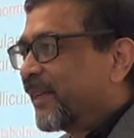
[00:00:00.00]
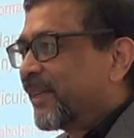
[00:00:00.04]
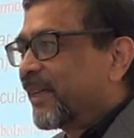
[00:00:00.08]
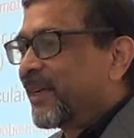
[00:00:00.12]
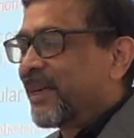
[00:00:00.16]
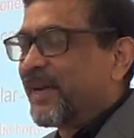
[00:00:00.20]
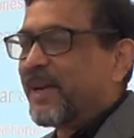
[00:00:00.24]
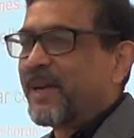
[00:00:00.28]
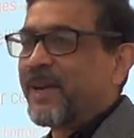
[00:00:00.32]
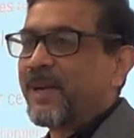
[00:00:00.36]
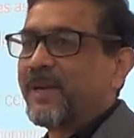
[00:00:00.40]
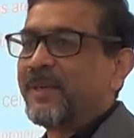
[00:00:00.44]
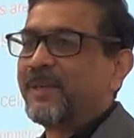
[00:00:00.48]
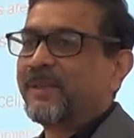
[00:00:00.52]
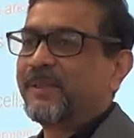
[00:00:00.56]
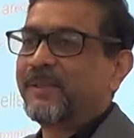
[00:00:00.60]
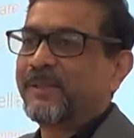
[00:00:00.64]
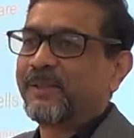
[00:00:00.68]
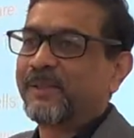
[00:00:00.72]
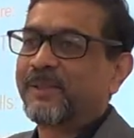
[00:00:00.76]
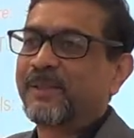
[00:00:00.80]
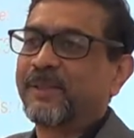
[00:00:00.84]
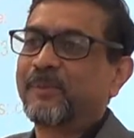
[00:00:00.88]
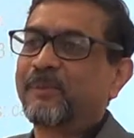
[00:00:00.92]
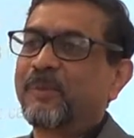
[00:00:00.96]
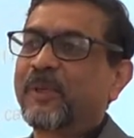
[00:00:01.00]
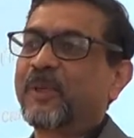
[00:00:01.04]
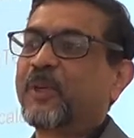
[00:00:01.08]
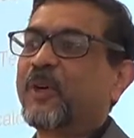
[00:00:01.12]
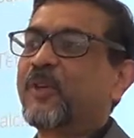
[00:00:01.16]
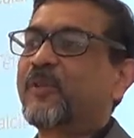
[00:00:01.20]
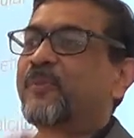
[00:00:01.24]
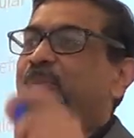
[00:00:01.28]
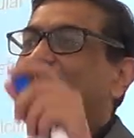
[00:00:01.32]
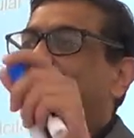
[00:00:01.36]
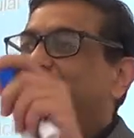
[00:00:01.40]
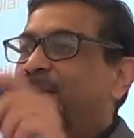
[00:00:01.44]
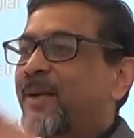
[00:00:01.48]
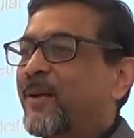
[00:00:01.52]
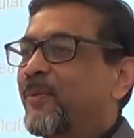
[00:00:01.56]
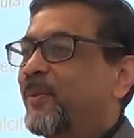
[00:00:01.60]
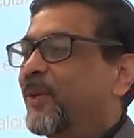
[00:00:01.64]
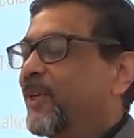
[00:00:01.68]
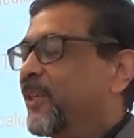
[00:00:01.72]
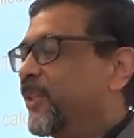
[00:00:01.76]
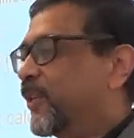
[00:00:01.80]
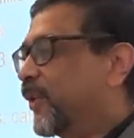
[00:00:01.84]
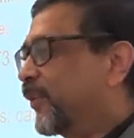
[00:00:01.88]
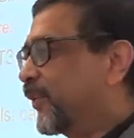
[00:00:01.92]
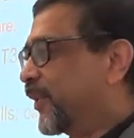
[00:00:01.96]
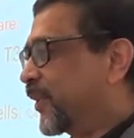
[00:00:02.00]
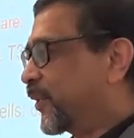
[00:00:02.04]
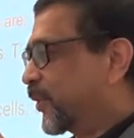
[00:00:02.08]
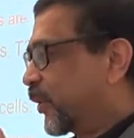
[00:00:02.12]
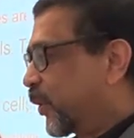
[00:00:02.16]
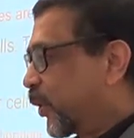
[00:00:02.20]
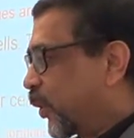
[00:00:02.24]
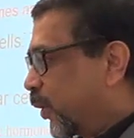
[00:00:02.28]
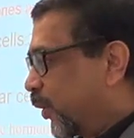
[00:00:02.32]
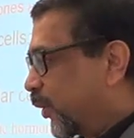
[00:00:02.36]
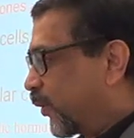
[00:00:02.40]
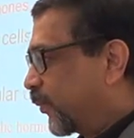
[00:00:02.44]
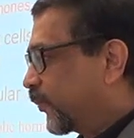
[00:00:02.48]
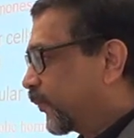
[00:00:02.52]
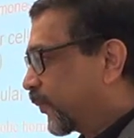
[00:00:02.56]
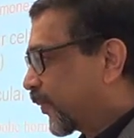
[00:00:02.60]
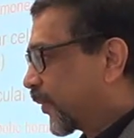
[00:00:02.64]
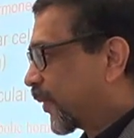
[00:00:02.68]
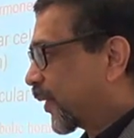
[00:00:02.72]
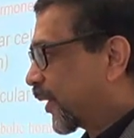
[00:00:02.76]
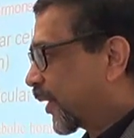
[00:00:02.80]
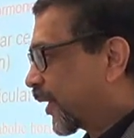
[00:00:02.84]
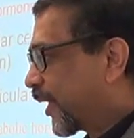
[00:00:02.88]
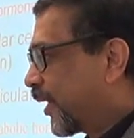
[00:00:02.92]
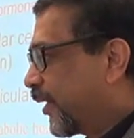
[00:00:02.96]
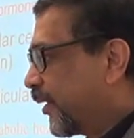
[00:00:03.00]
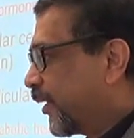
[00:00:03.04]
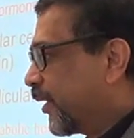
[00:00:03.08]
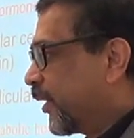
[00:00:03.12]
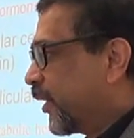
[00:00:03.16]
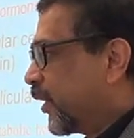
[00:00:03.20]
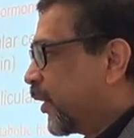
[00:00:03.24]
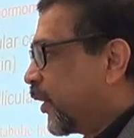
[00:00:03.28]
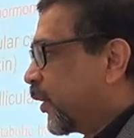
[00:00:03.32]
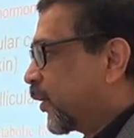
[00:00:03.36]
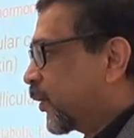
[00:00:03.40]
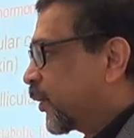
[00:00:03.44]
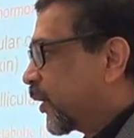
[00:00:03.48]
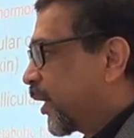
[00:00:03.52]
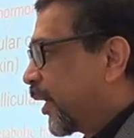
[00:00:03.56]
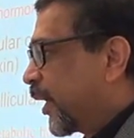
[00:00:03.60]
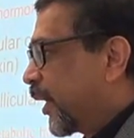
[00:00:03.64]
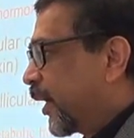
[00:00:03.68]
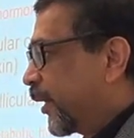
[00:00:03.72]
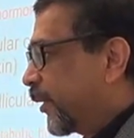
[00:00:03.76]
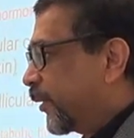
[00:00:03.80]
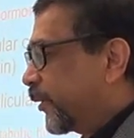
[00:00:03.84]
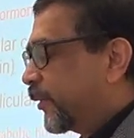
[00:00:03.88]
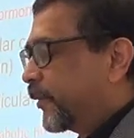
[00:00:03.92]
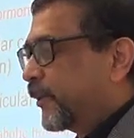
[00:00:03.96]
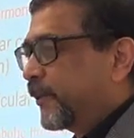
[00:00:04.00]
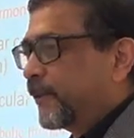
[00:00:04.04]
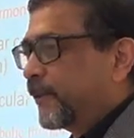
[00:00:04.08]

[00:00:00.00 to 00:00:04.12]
And because metabolism is low, okay? And